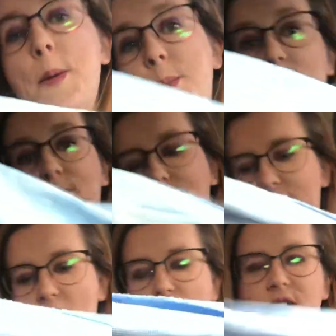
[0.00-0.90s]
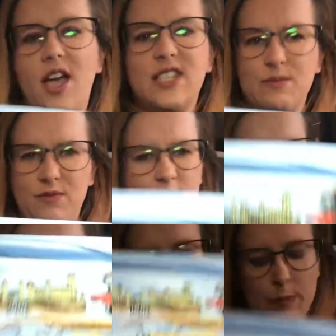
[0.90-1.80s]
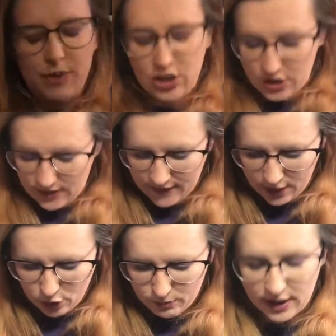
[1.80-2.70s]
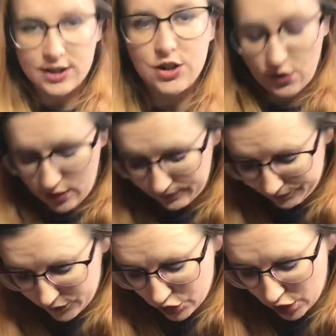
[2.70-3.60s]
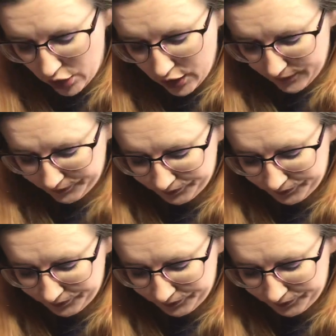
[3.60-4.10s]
But I'll get some close-up pictures of that on my Instagram to show you.